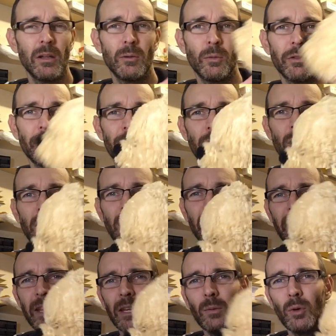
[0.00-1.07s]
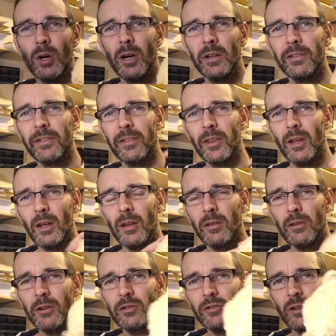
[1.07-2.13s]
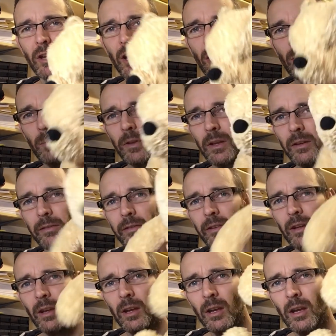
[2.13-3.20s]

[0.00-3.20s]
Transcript: There was a few little keywords that should help this.